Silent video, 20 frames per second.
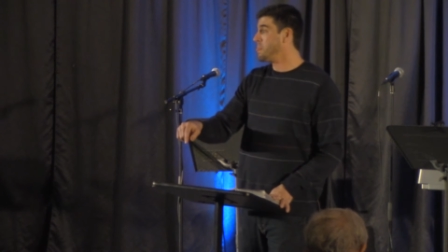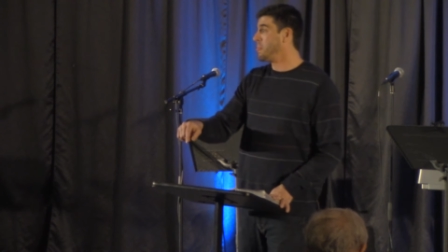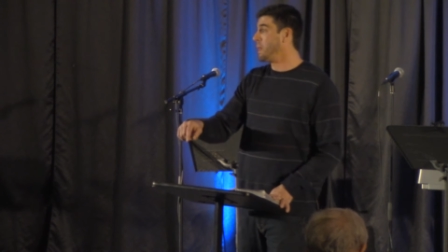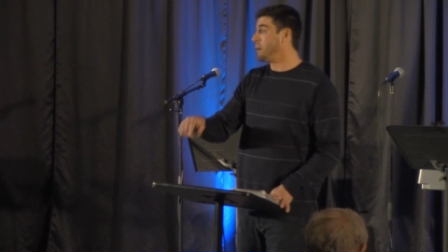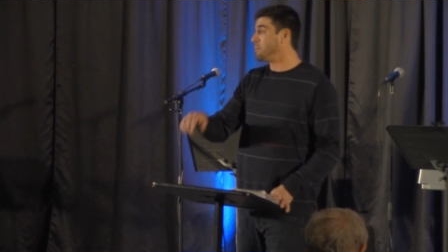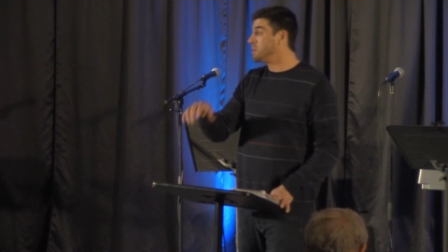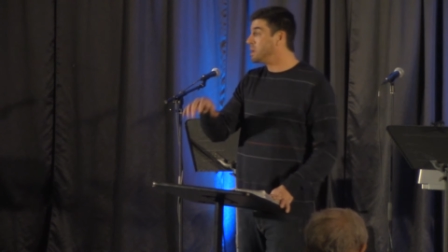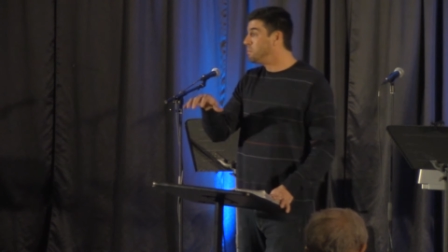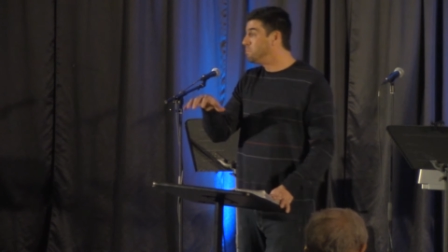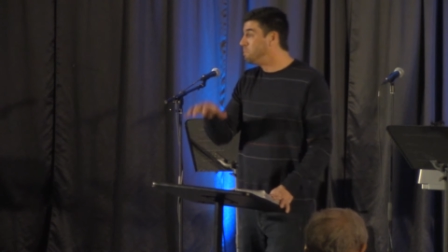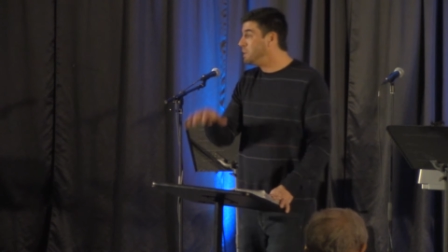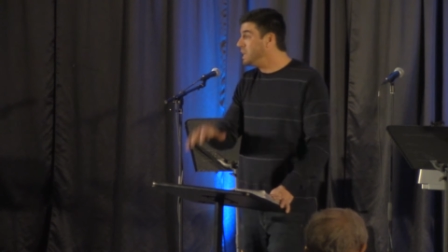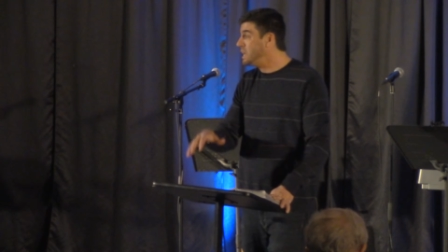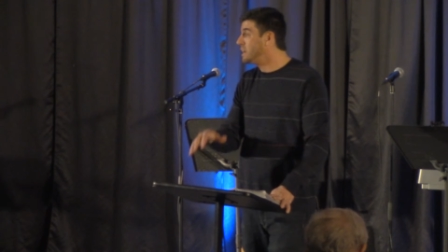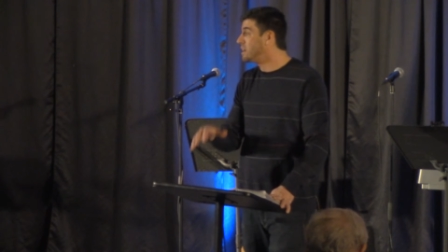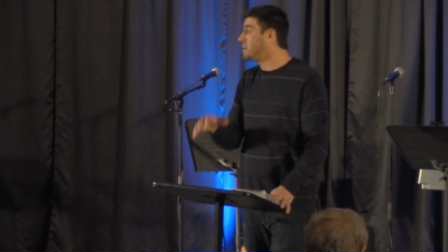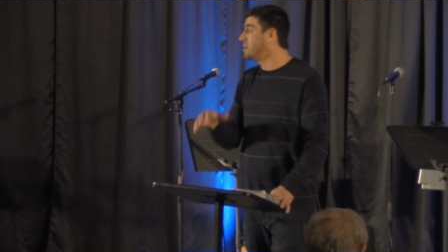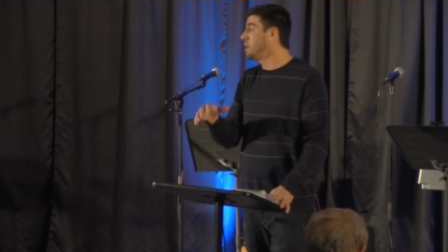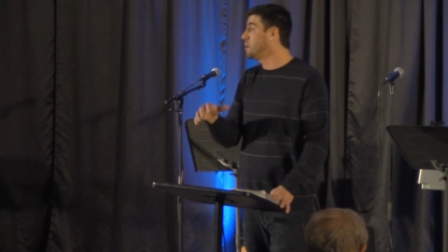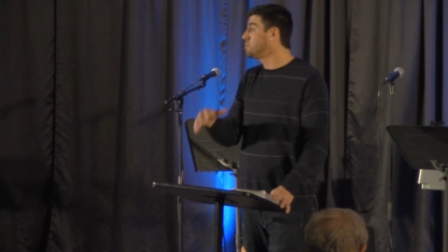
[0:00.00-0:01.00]
I'm going to be
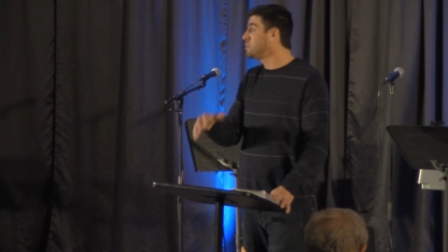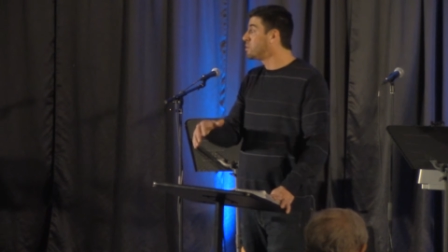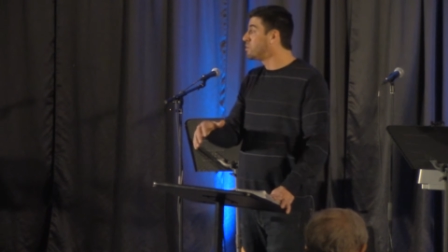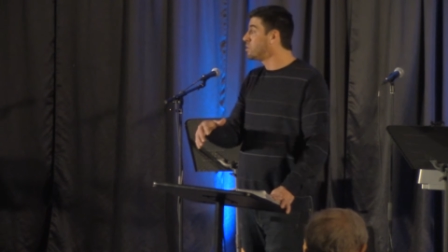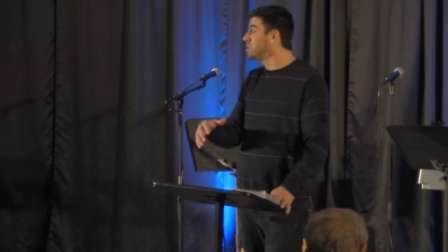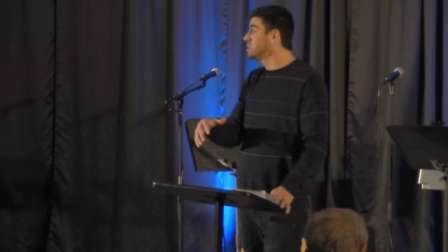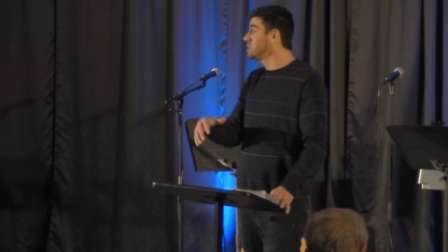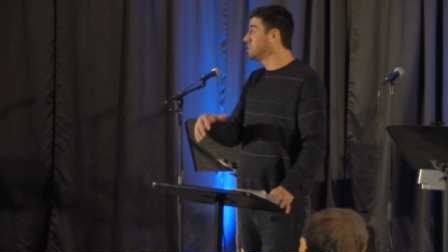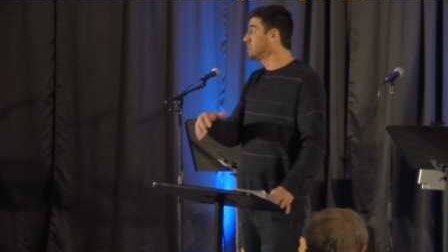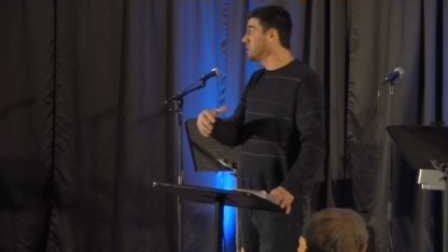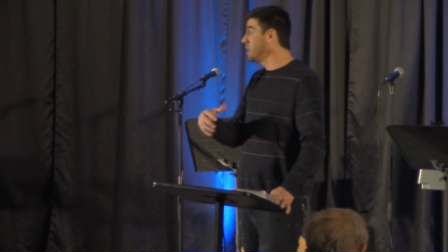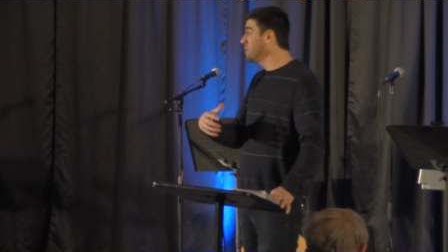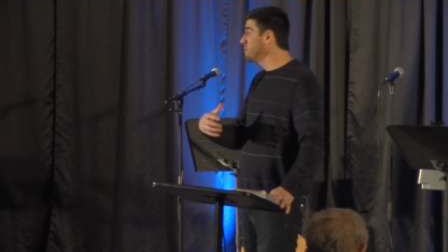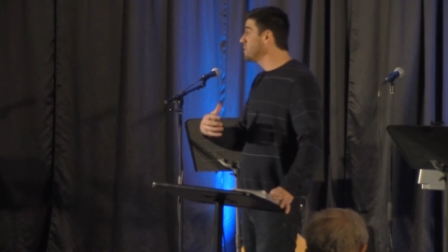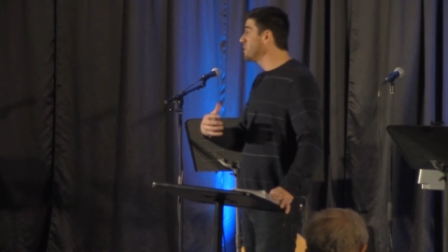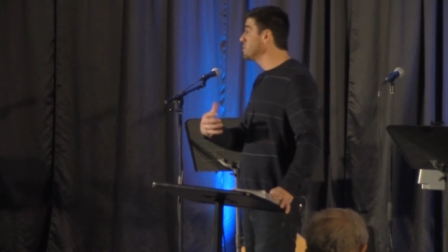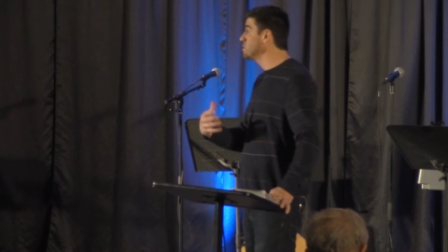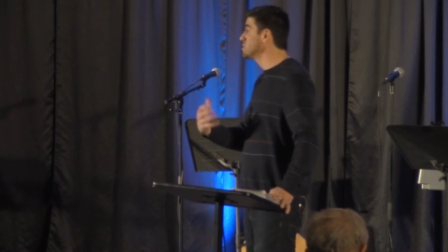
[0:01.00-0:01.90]
here and I'm going to love you.